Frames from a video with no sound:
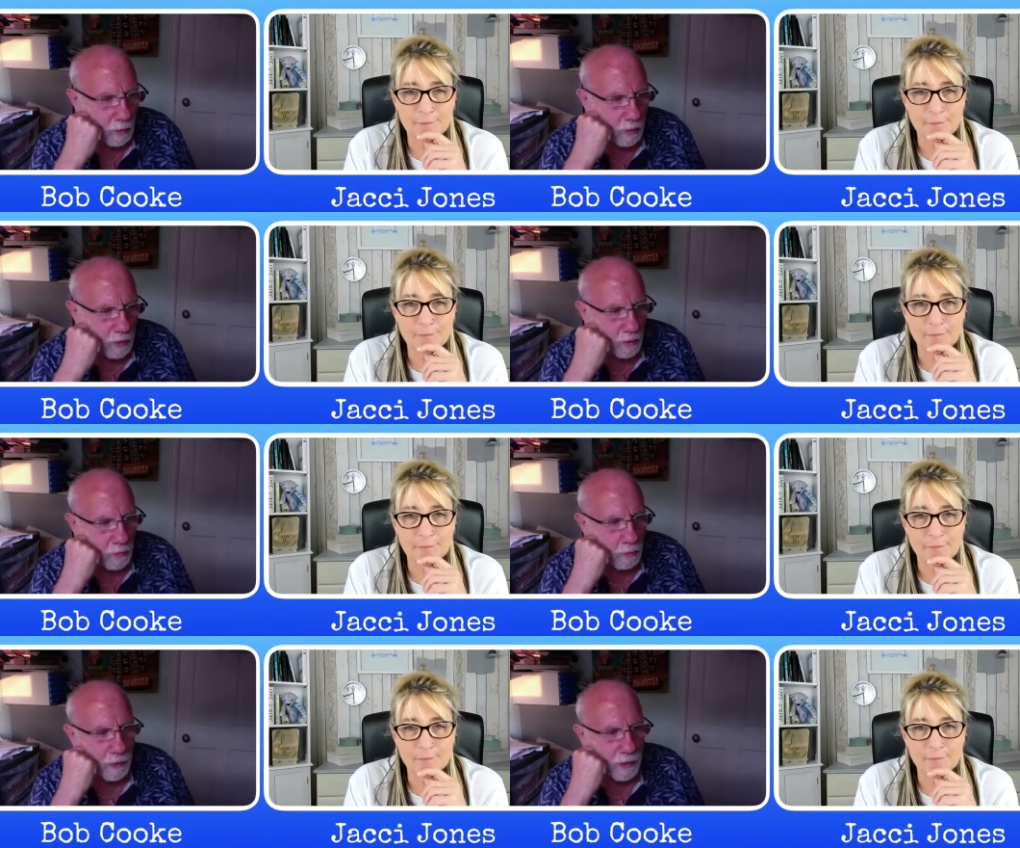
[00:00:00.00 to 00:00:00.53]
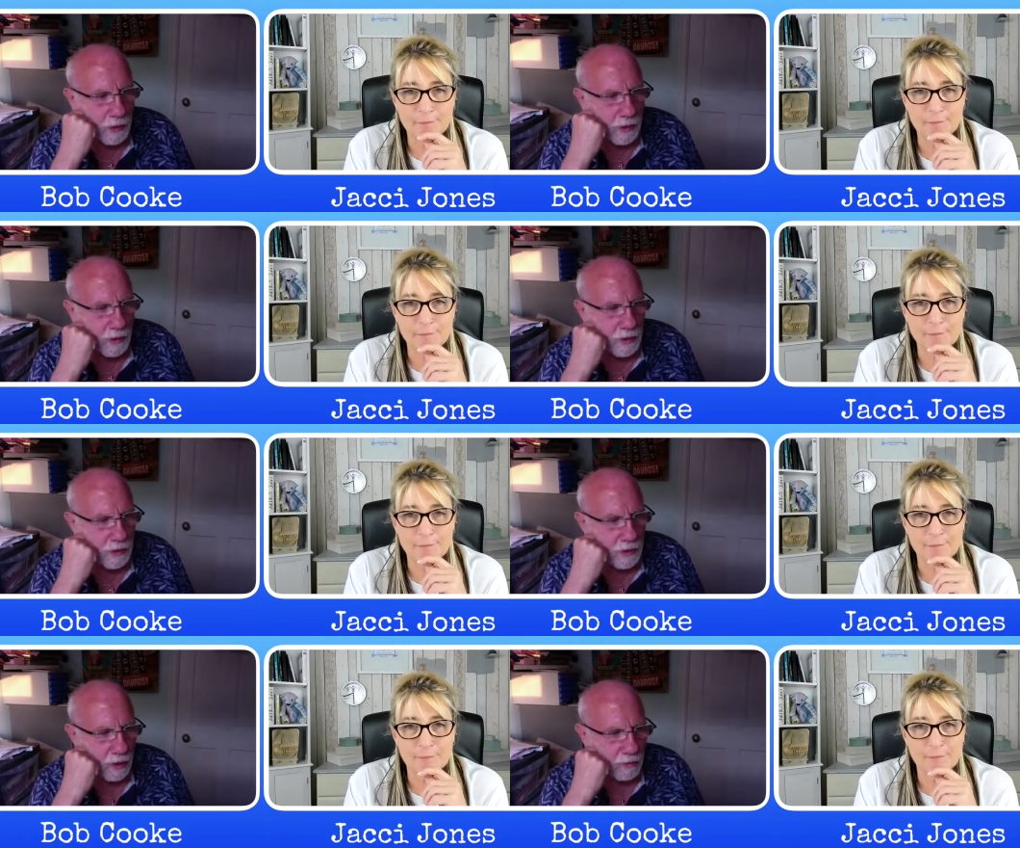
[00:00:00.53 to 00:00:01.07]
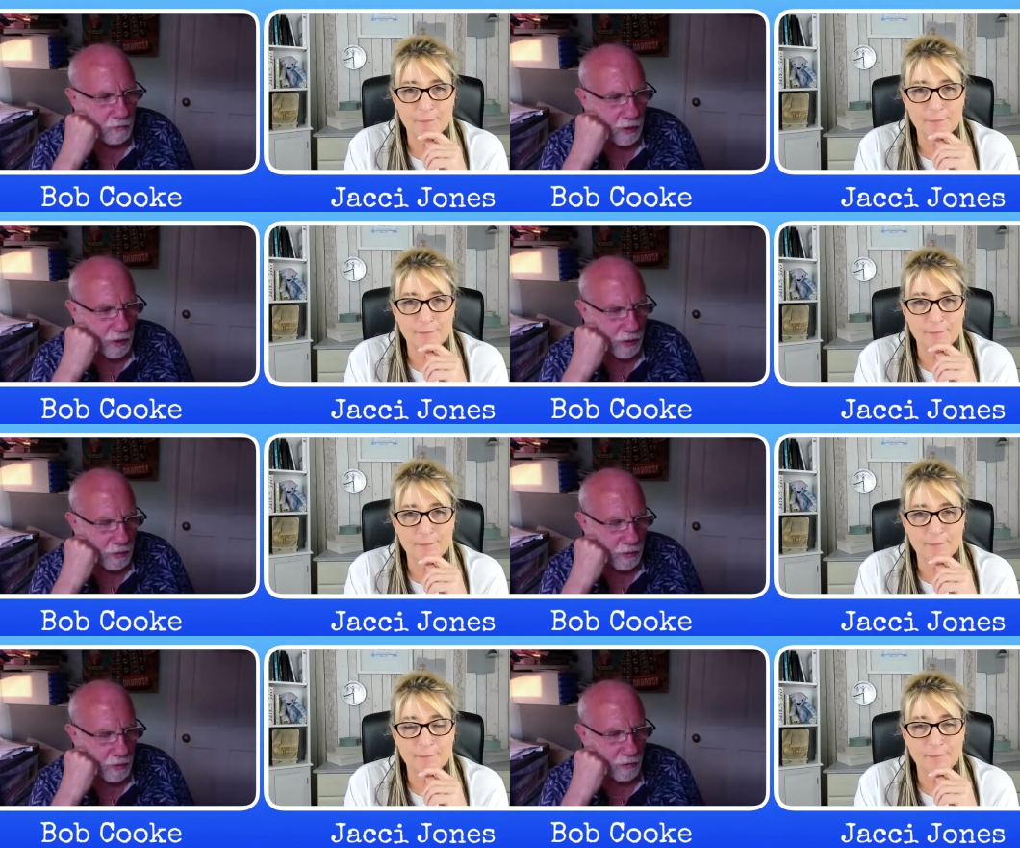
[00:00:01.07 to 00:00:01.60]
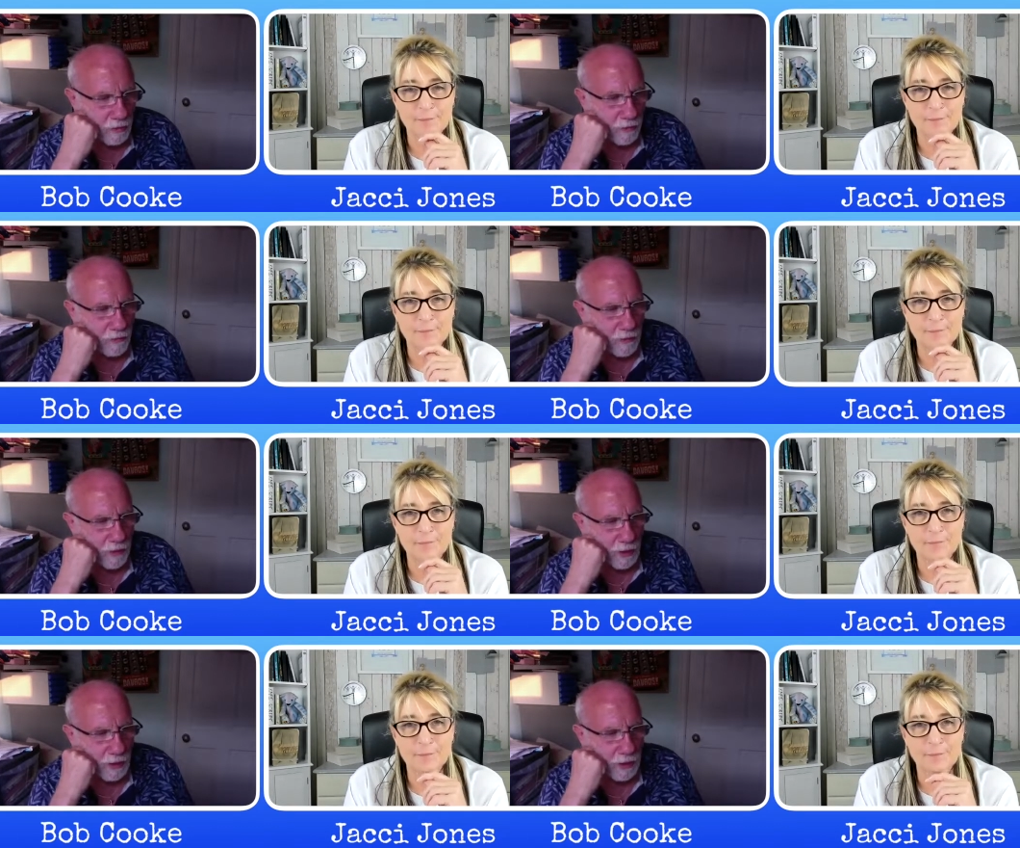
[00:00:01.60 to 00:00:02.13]
Speaker 1: of the biggest directories for
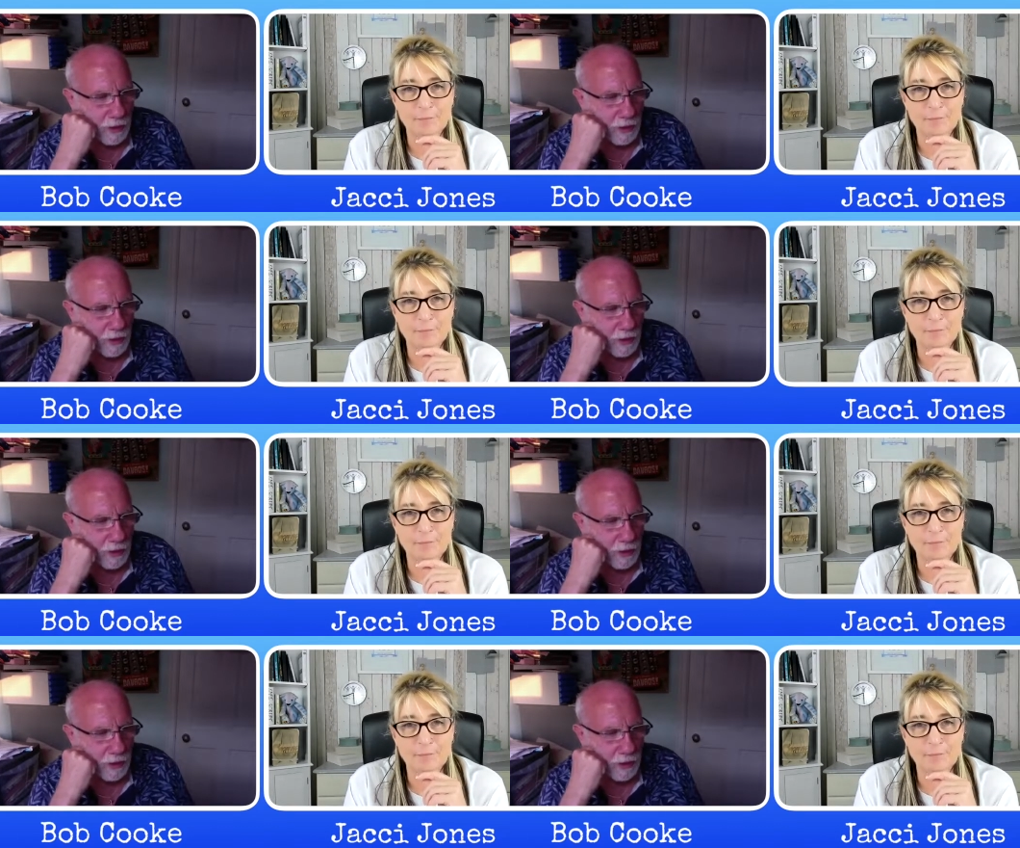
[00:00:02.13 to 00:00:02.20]
finding